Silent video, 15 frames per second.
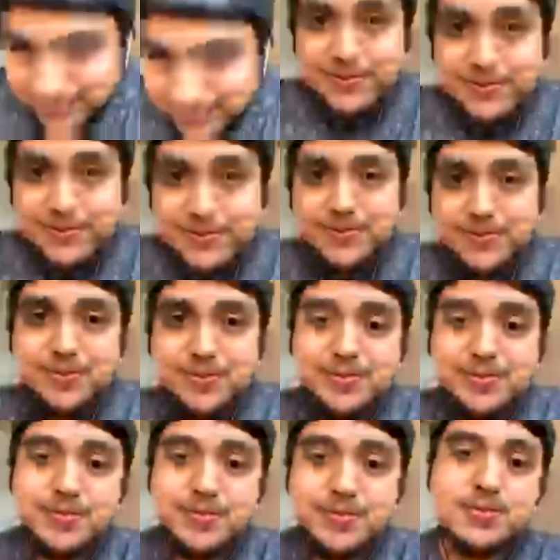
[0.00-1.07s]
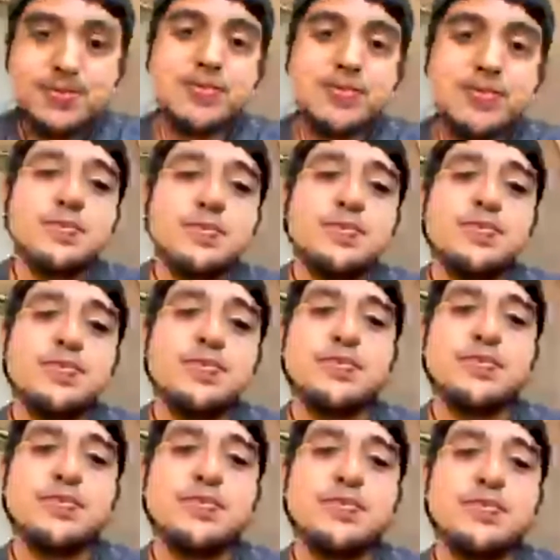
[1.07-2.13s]

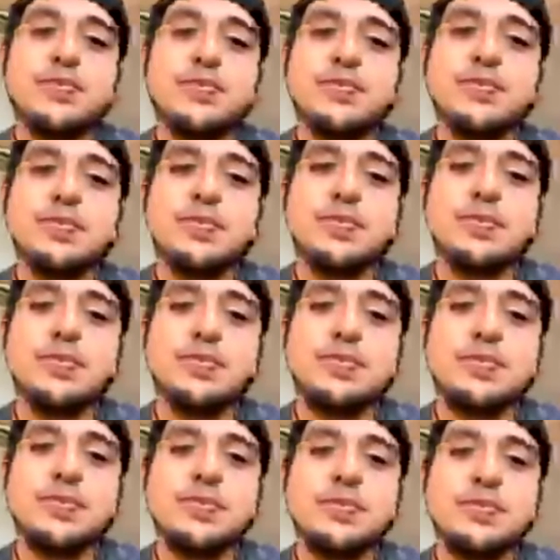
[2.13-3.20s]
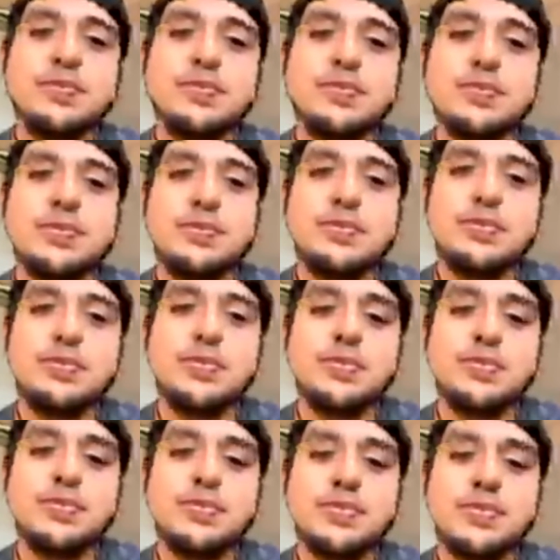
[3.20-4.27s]

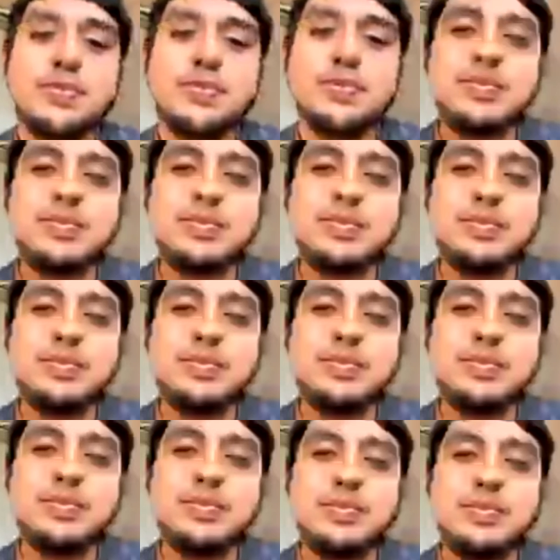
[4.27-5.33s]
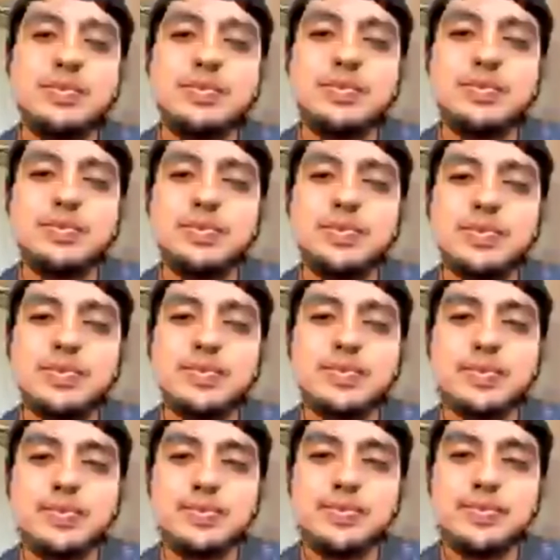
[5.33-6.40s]

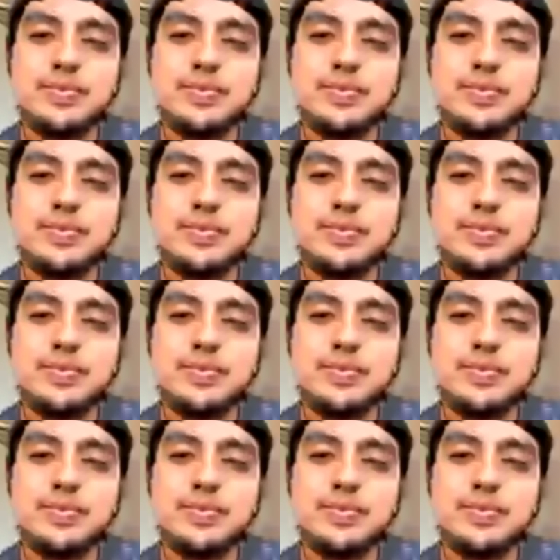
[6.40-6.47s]
[no speech]